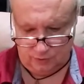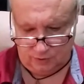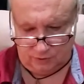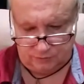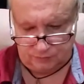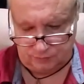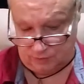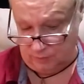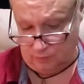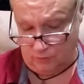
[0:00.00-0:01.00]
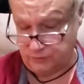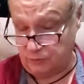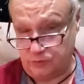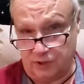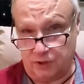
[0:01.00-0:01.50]
is then also
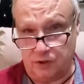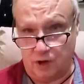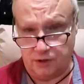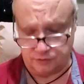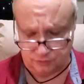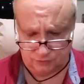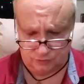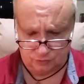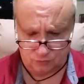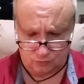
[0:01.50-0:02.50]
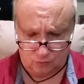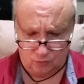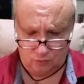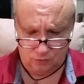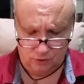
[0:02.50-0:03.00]
taking conscious
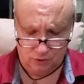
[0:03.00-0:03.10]
control.